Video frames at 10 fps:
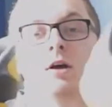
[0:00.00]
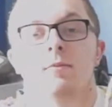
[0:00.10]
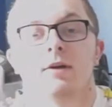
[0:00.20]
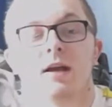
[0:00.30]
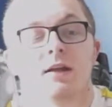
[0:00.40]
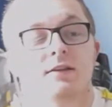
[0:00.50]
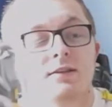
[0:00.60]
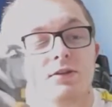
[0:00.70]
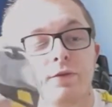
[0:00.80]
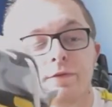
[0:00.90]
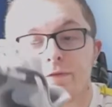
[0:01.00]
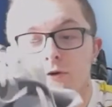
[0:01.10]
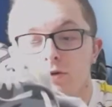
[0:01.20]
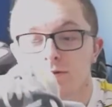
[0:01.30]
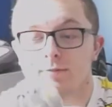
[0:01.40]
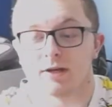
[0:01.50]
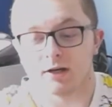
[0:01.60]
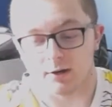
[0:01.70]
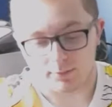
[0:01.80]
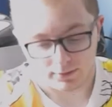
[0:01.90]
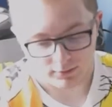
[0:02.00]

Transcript: But yeah, this is the first pickup